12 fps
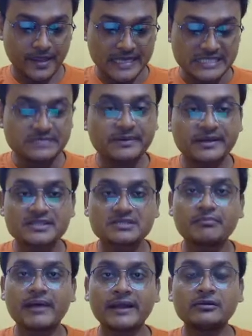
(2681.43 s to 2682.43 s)
As far as
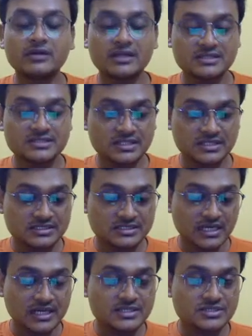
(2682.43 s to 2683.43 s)
my knowledge is
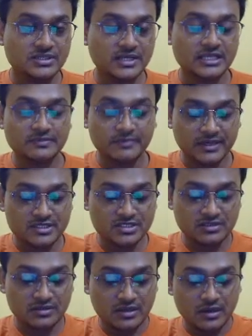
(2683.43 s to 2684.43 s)
concerned, as far
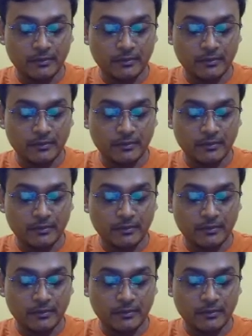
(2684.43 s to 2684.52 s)
as